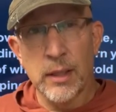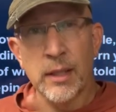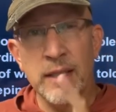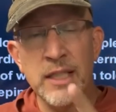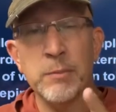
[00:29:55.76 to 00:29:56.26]

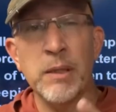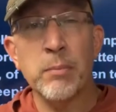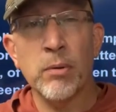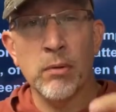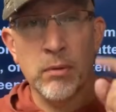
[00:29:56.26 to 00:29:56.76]
These
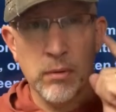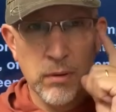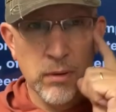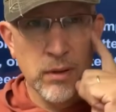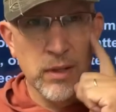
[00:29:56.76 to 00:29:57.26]
people,
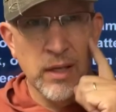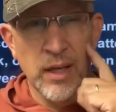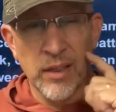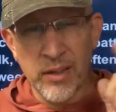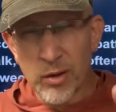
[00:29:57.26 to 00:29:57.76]

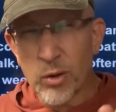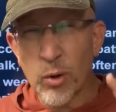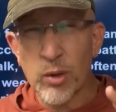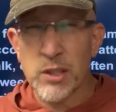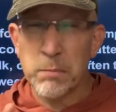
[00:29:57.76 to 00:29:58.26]
their
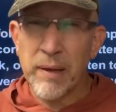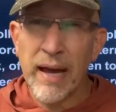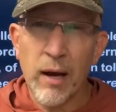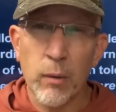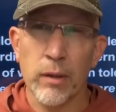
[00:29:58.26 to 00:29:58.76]
goal is
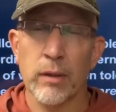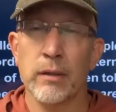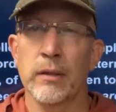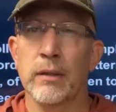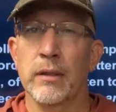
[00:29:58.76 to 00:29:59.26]
power.
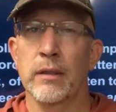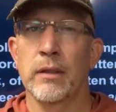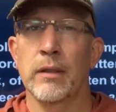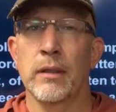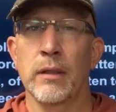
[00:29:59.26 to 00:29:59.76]

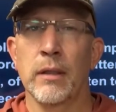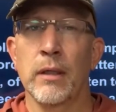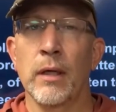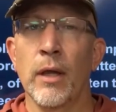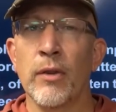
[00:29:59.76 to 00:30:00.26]

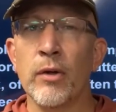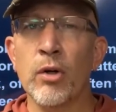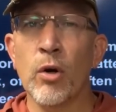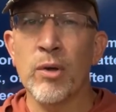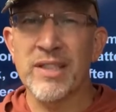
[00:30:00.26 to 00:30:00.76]
Their
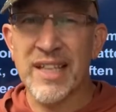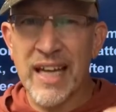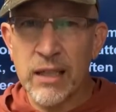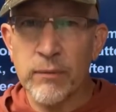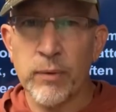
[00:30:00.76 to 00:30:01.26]
goal is
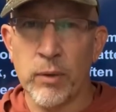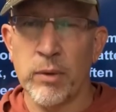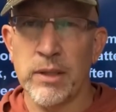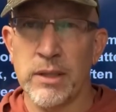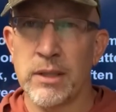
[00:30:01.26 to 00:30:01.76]

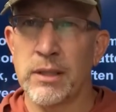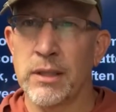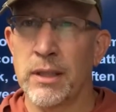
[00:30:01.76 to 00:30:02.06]
influence.